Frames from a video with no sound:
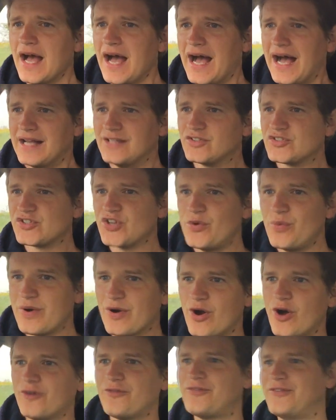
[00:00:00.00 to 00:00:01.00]
And so
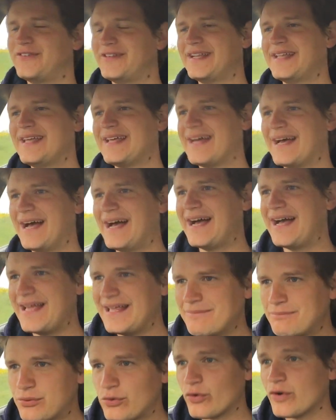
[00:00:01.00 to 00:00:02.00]
we're often
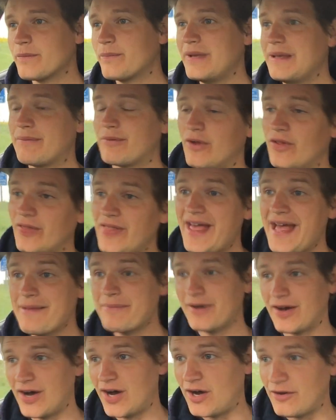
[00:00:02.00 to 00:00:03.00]
imploring people on their
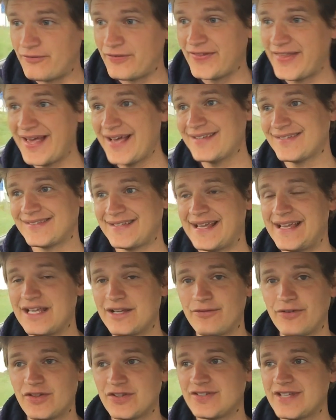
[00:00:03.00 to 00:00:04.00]
behalf, for their sake,
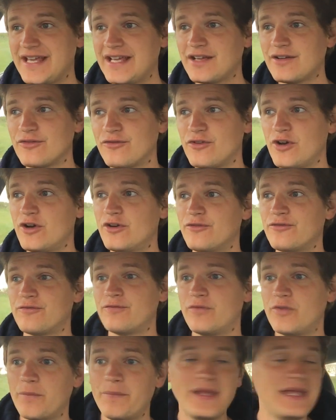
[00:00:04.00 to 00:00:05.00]
for the sake of
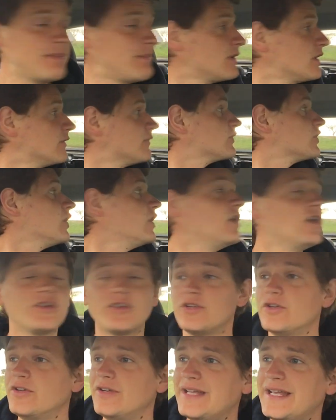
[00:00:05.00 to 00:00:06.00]
the people of God
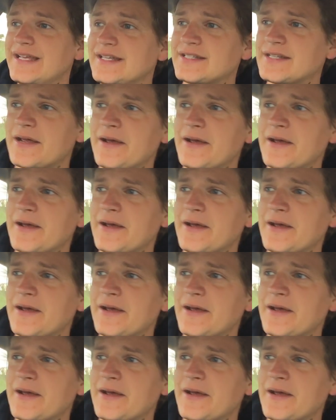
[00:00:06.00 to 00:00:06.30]
who need